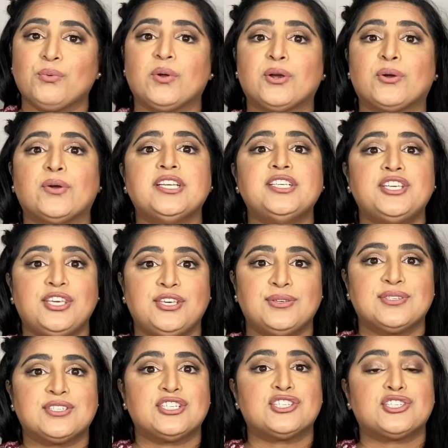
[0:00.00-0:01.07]
we're going to
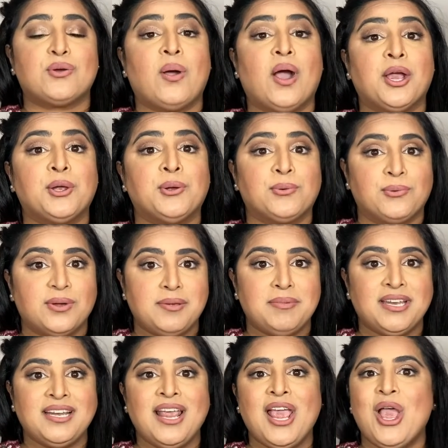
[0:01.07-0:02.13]
use to show
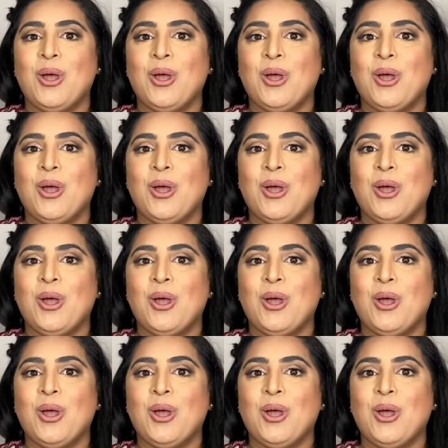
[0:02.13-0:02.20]
agreement